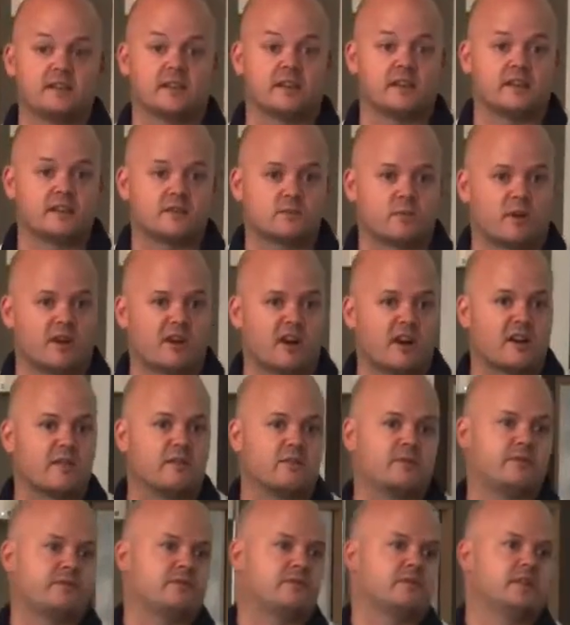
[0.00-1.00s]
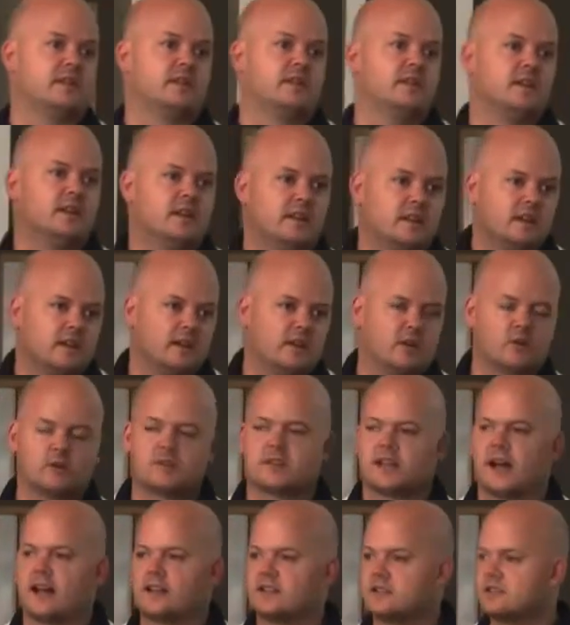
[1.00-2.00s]
to you is what I've
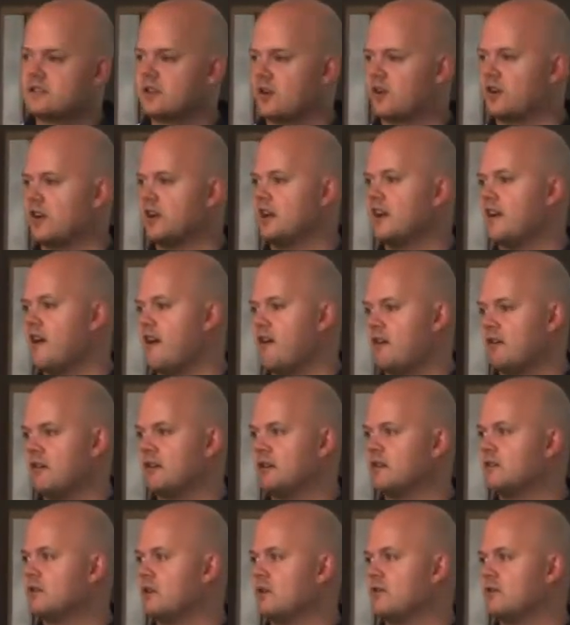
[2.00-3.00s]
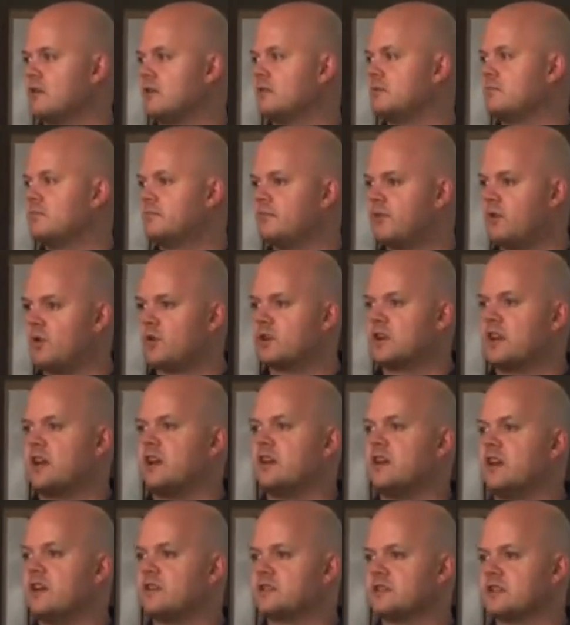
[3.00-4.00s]
looked at, studied, learned over fourteen
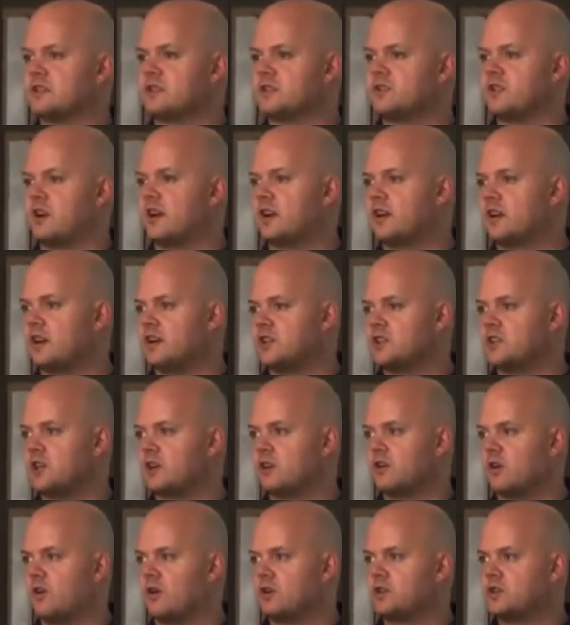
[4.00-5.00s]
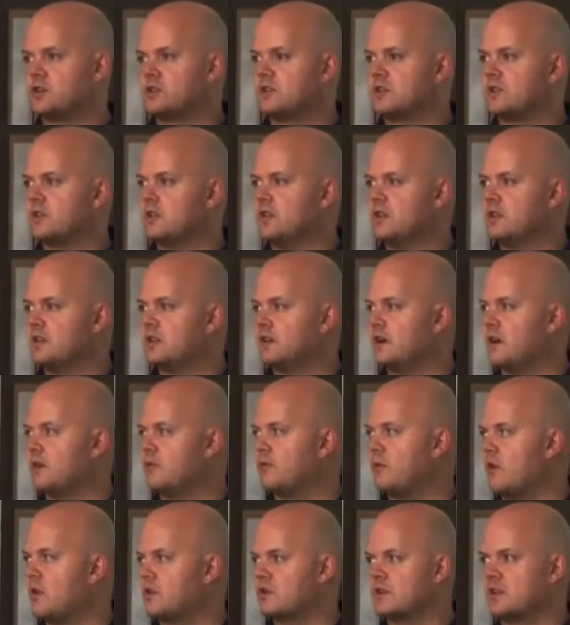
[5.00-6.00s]
years as a strength and conditioning coach. I've
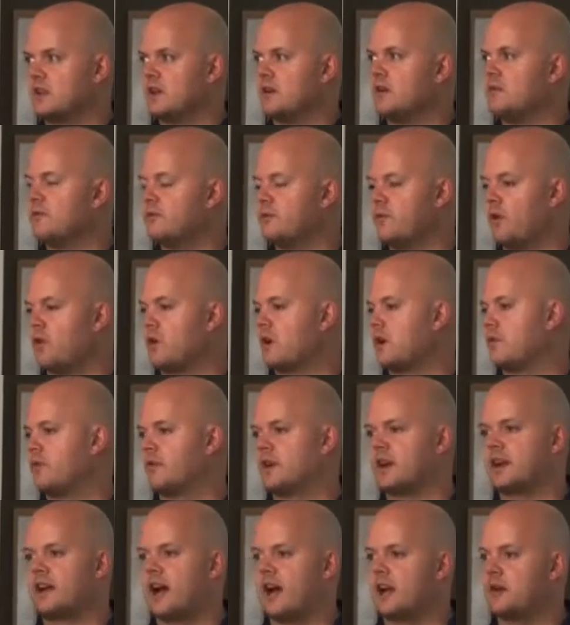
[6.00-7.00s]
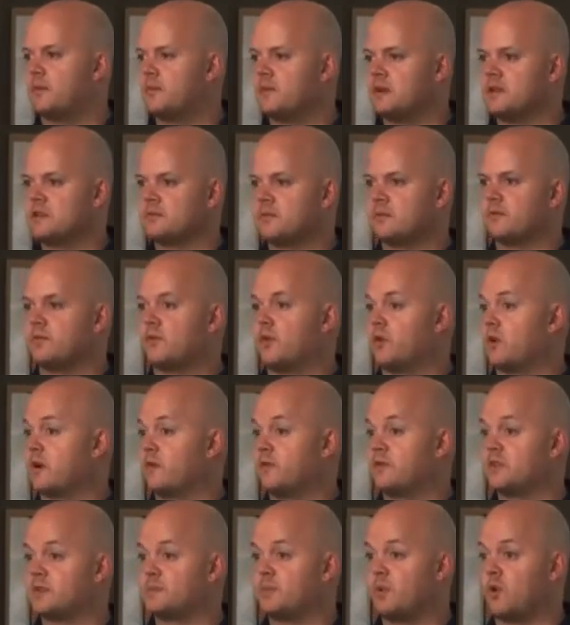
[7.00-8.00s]
worked in four different academies with four
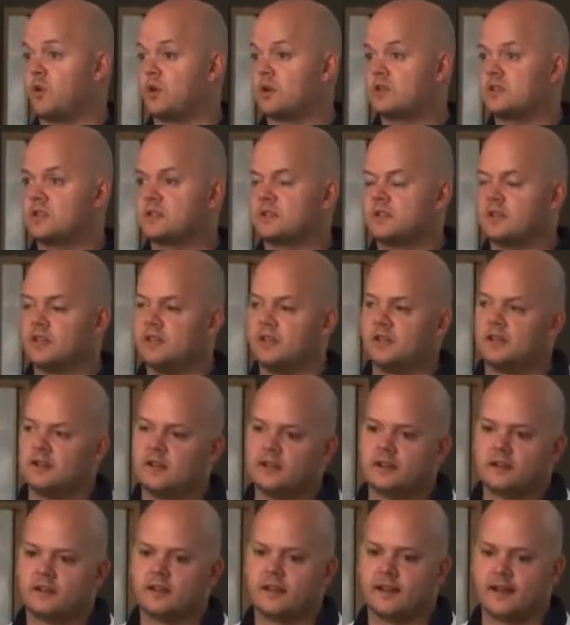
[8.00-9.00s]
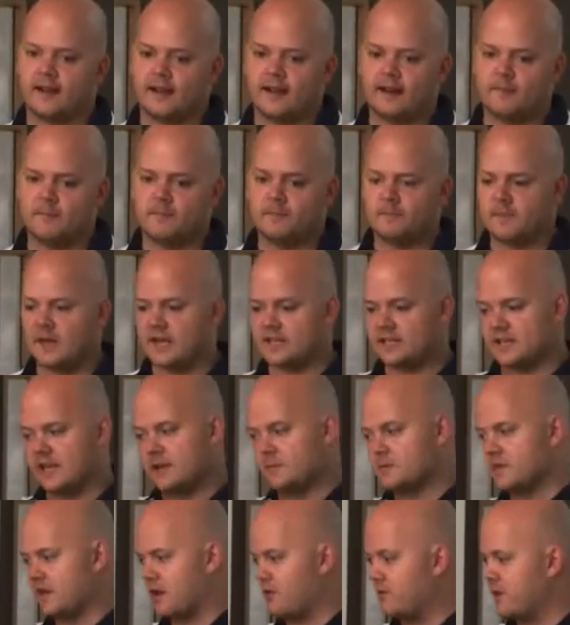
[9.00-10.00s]
different sports. Um, as
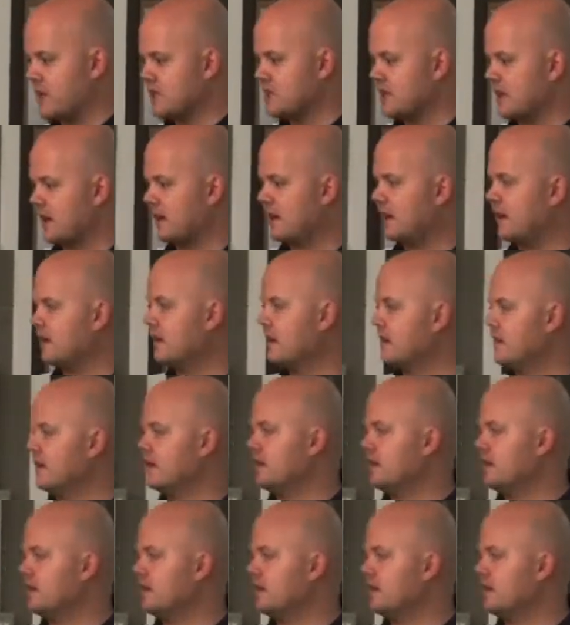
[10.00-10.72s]
Liam said recently,